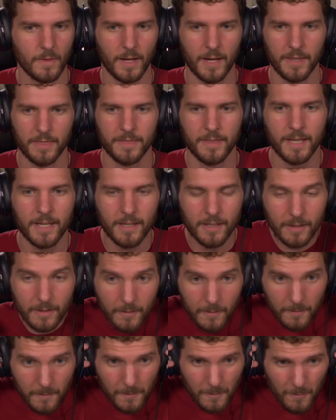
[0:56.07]
I think
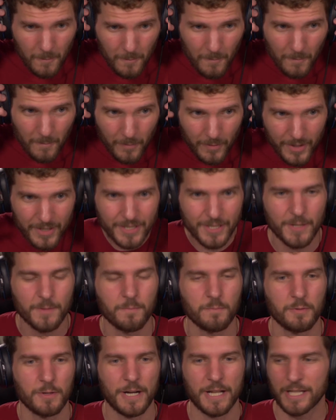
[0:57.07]
this is
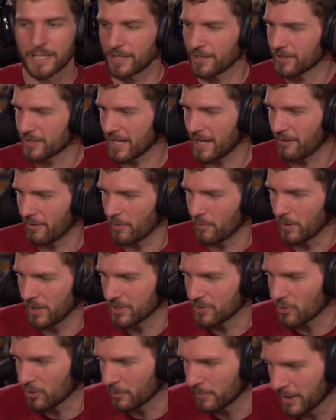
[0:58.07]
pretty close to how it
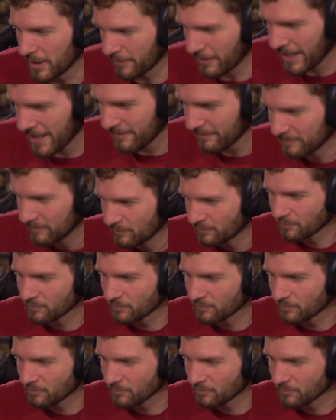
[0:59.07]
was normally, right?